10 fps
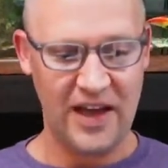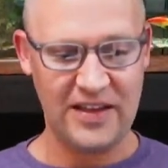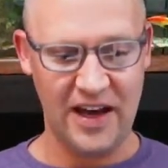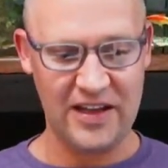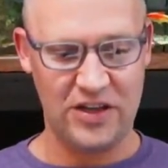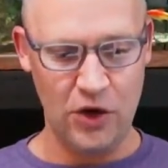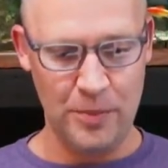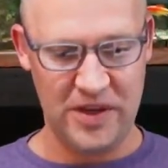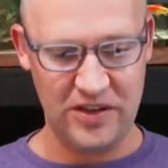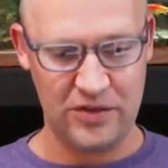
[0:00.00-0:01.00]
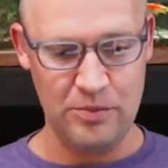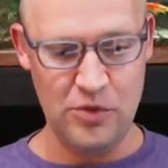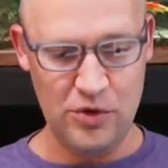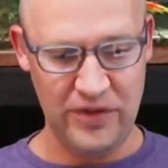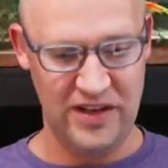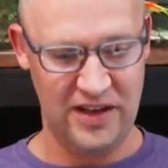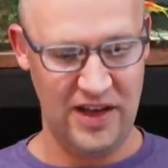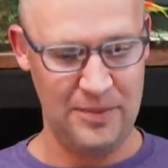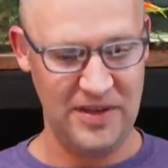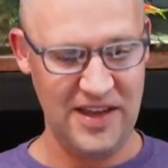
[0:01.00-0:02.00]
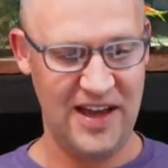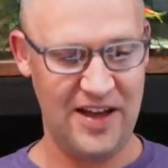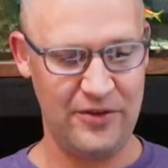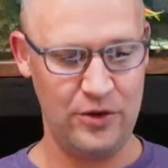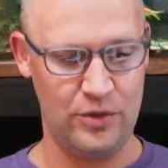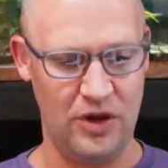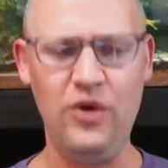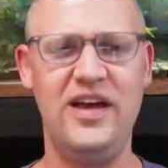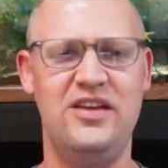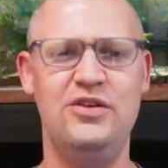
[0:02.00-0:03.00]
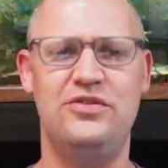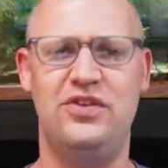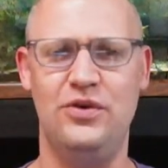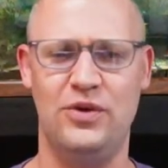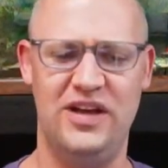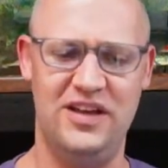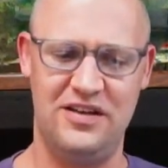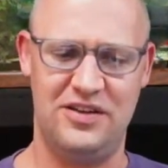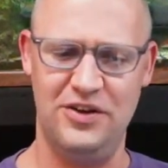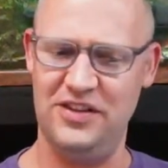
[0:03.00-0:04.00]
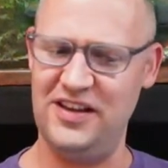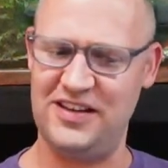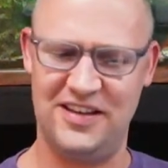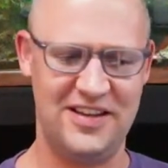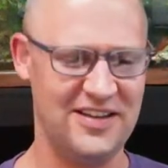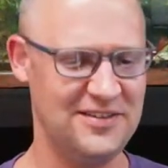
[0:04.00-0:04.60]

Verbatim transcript: I gotta go because movie night, but yeah, have a good one. Oh yeah, you too, and good luck.